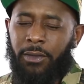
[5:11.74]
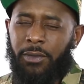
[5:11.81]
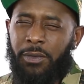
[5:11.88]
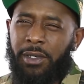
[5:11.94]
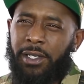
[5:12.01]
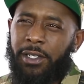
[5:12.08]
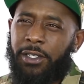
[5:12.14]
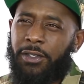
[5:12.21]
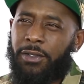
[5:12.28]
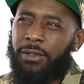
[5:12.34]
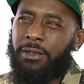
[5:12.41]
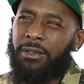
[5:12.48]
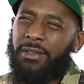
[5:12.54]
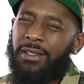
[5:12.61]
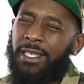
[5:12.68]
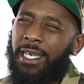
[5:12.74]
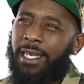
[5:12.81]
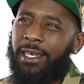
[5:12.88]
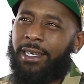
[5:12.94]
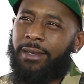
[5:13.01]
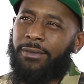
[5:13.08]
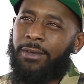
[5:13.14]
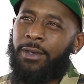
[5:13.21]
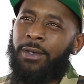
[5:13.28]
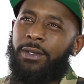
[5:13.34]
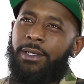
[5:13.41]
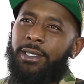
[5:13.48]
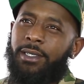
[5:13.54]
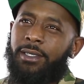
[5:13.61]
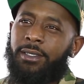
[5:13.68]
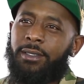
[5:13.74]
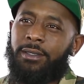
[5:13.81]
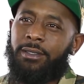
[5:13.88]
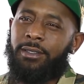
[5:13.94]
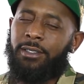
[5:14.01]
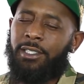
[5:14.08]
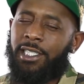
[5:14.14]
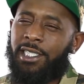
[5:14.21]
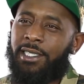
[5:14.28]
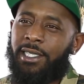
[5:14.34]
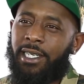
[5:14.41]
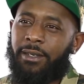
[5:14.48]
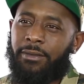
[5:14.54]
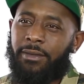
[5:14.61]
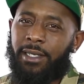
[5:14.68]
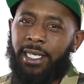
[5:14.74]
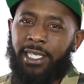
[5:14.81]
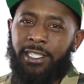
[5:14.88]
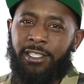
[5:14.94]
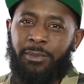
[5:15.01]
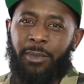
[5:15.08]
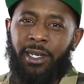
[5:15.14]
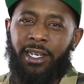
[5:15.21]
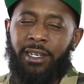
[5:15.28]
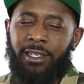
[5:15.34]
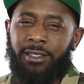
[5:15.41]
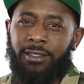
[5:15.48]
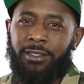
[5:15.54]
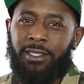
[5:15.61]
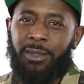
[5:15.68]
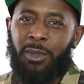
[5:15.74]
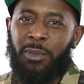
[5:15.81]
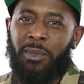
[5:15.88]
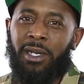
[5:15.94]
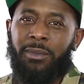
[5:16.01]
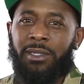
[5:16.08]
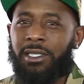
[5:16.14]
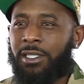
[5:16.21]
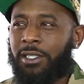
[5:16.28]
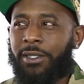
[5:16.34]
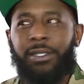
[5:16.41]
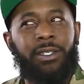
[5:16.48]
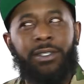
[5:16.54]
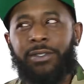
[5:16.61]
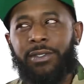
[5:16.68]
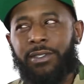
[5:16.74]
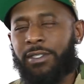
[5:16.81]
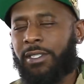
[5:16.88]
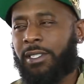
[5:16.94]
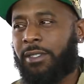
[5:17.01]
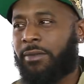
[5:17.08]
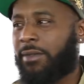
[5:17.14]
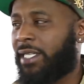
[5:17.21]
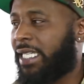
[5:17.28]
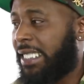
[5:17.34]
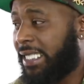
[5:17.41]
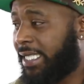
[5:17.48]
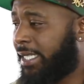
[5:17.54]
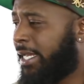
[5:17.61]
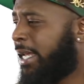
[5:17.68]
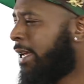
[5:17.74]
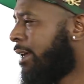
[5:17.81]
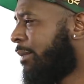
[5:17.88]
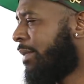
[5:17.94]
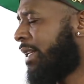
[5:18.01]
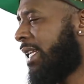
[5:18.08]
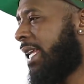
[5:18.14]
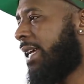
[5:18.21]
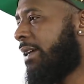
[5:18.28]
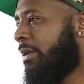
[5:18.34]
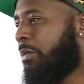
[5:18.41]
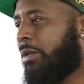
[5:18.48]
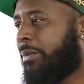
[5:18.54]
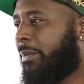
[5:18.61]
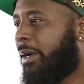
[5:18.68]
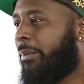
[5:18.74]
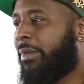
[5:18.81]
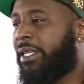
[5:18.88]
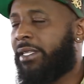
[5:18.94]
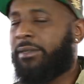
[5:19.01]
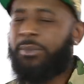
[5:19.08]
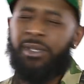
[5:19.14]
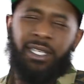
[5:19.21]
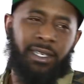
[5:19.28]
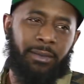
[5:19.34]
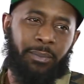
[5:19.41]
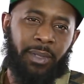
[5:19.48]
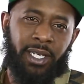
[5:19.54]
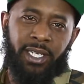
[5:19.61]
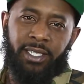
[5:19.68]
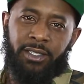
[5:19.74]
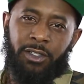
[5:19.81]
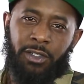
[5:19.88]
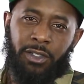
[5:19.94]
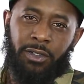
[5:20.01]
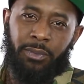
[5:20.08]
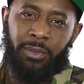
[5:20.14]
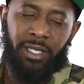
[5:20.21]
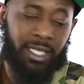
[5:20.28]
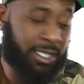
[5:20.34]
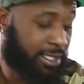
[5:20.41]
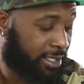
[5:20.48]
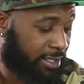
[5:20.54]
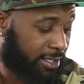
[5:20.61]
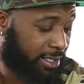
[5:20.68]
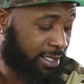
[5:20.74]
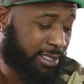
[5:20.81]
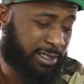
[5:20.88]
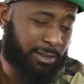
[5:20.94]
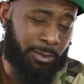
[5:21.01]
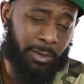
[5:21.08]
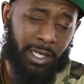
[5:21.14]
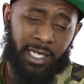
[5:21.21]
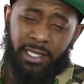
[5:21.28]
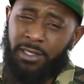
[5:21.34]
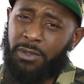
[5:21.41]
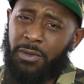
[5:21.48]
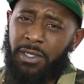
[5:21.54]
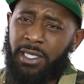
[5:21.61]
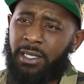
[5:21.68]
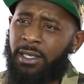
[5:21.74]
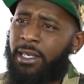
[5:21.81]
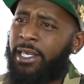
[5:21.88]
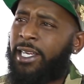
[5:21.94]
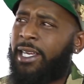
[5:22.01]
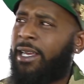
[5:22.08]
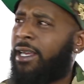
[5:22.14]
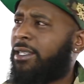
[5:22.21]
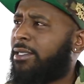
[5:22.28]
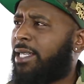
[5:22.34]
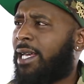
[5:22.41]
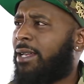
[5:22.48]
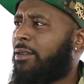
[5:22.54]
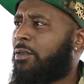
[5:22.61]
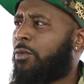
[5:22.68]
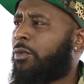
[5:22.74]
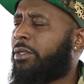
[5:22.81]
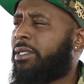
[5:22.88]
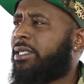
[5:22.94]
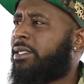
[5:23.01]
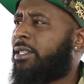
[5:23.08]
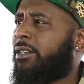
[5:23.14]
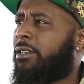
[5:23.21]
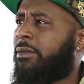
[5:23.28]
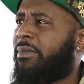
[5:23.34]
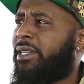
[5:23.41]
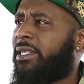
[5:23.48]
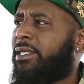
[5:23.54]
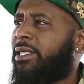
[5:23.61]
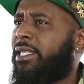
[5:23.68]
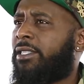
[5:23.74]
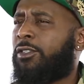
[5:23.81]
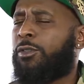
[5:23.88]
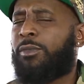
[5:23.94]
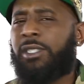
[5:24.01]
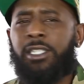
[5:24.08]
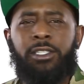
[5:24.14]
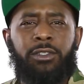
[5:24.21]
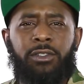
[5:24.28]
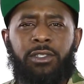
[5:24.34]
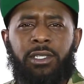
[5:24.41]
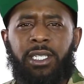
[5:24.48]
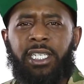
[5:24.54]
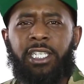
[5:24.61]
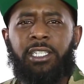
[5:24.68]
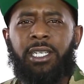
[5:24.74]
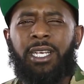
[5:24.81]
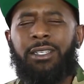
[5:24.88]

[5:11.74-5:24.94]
Well, yeah, of course. She's definitely inspired some of my materials and stuff like that. But now with my mother being past, you know, being deceased and passed away, I don't really talk about that too much on stage.